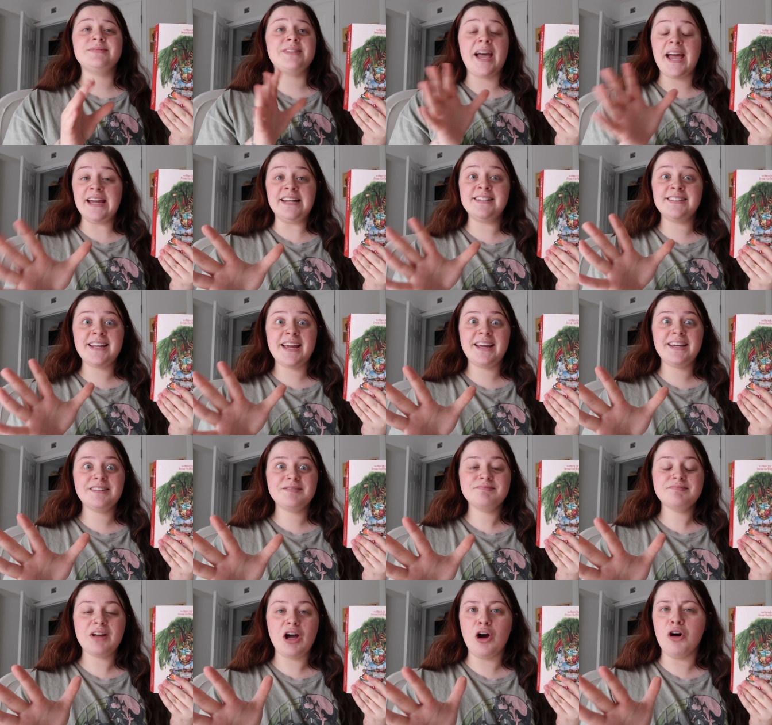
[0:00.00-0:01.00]
the ending,
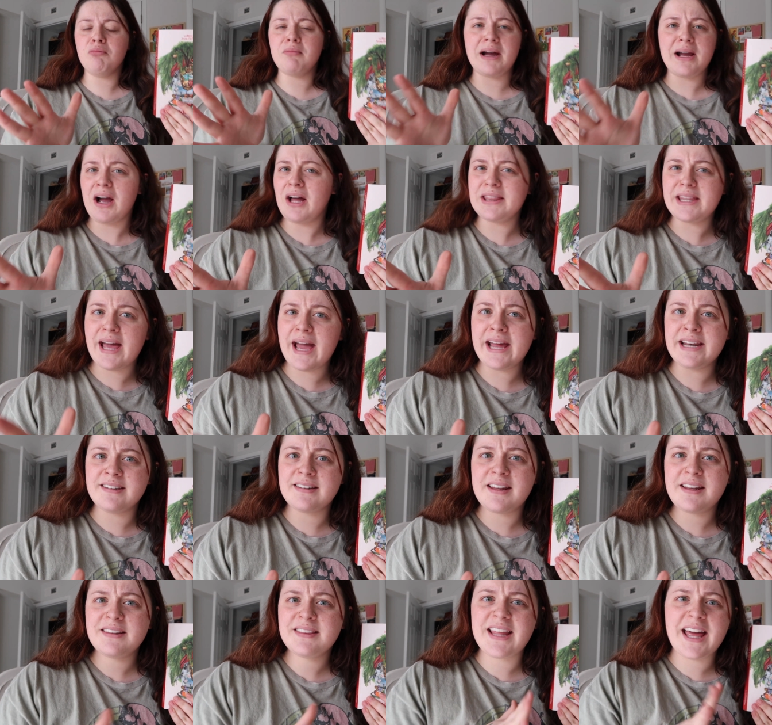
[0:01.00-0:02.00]
oh my god, the
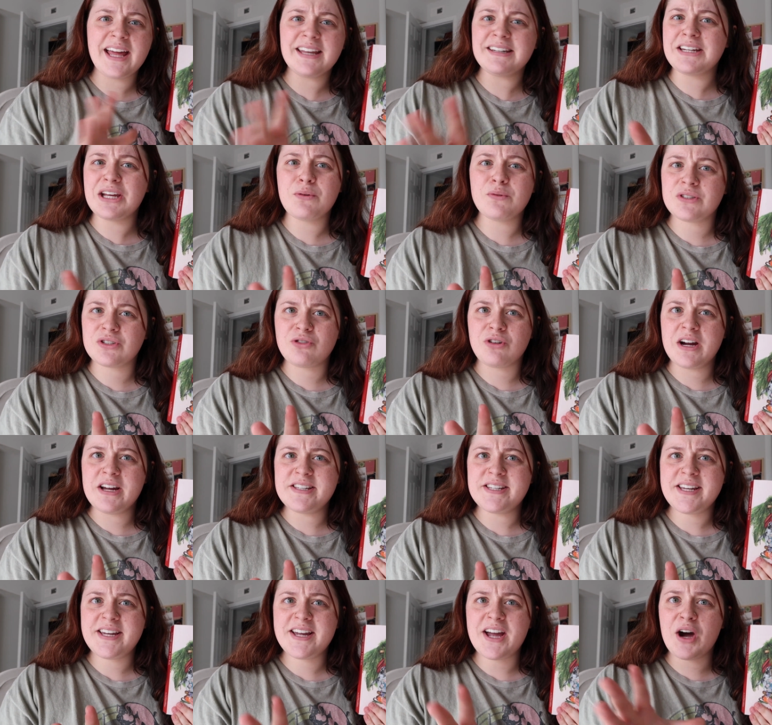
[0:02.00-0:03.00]
ending was
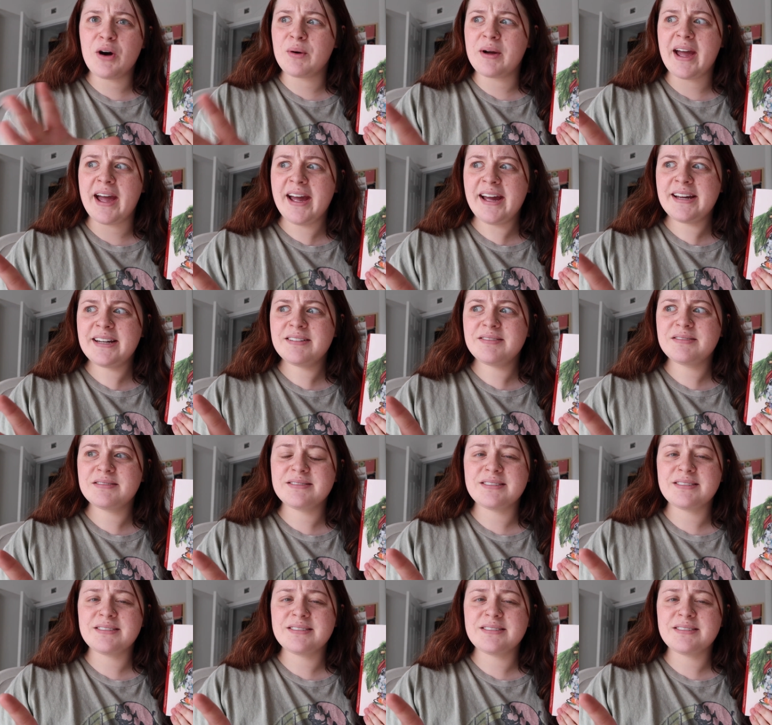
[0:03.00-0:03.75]
crazy. Okay,